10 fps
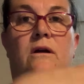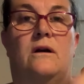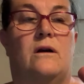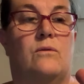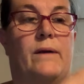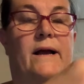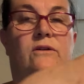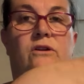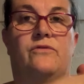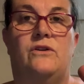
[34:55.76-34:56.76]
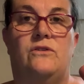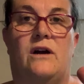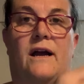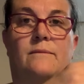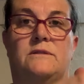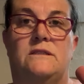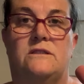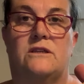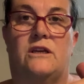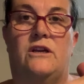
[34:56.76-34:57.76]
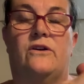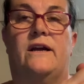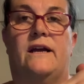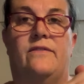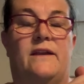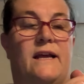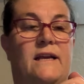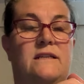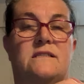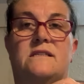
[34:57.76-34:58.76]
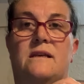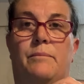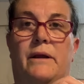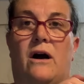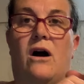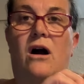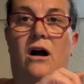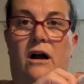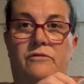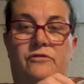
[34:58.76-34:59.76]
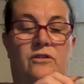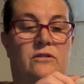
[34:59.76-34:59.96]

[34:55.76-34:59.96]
around a few times and secure it, and then I could slip it off